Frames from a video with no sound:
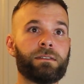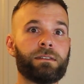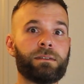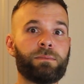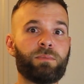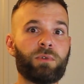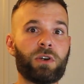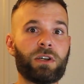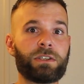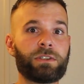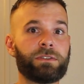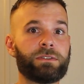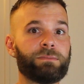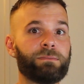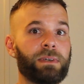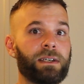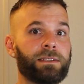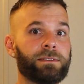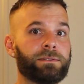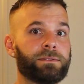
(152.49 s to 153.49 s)
the precious
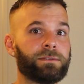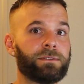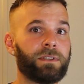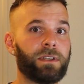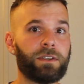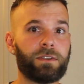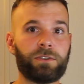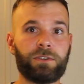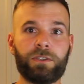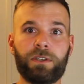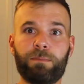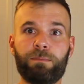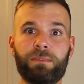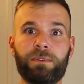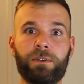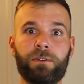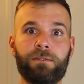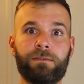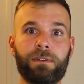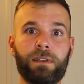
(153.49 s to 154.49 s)
metals
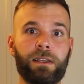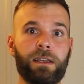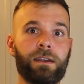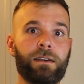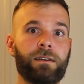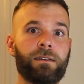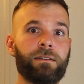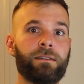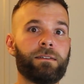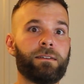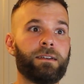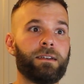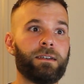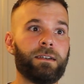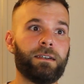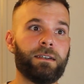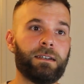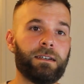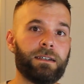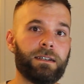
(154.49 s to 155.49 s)
shipped over there
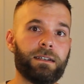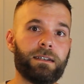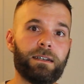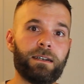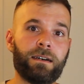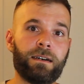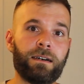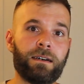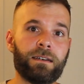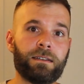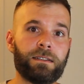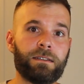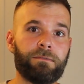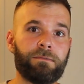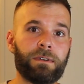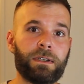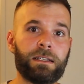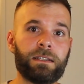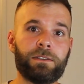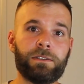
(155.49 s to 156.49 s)
to
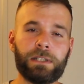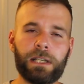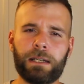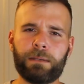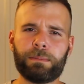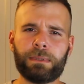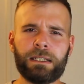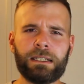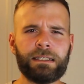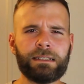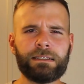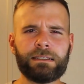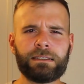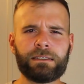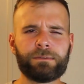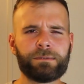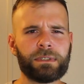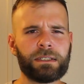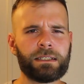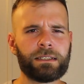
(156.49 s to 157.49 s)
fight the Japanese,
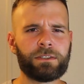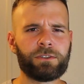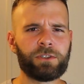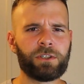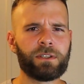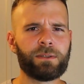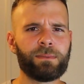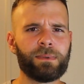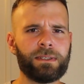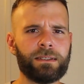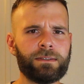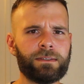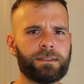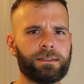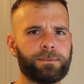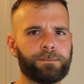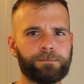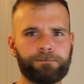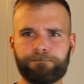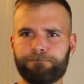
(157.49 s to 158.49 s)
to fight the
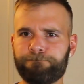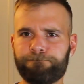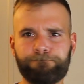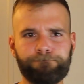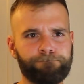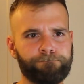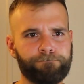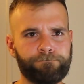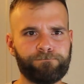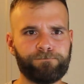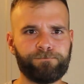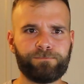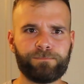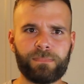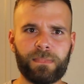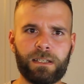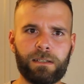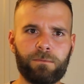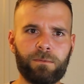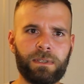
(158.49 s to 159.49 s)
Germans.
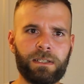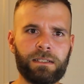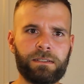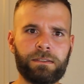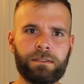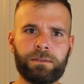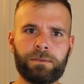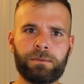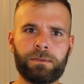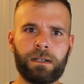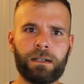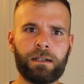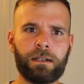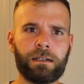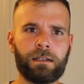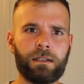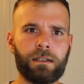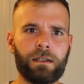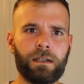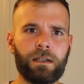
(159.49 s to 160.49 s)
We had to
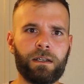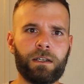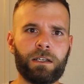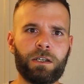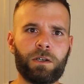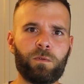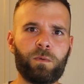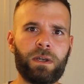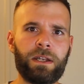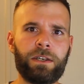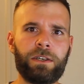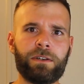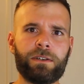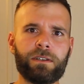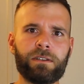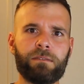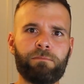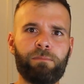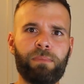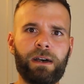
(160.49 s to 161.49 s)
win
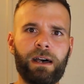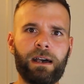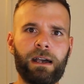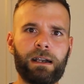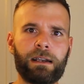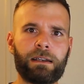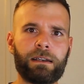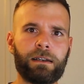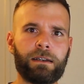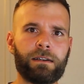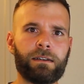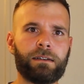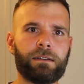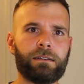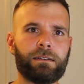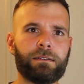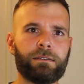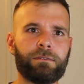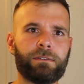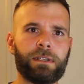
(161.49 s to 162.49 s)
Europe back
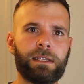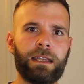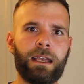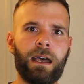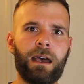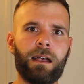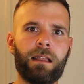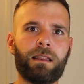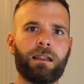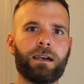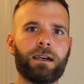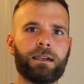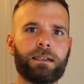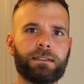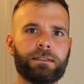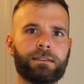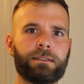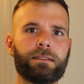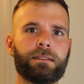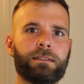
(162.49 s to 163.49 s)
for the
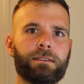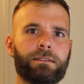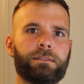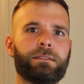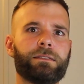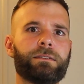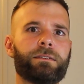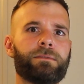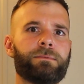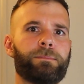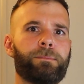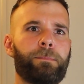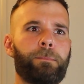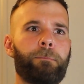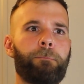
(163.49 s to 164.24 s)
Allies. So